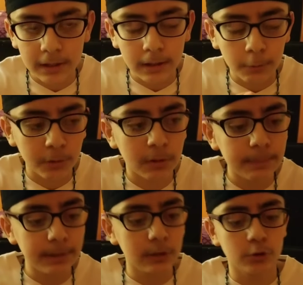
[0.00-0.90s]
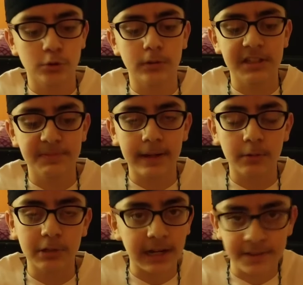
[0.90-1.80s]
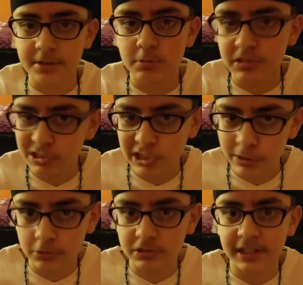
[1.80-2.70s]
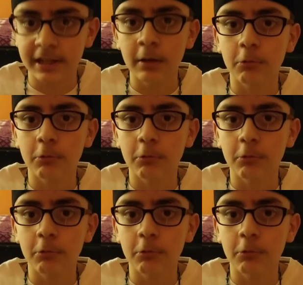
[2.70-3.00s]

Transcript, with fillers: we want to be close to Allah subhanahu wa ta'ala. This was a general saying.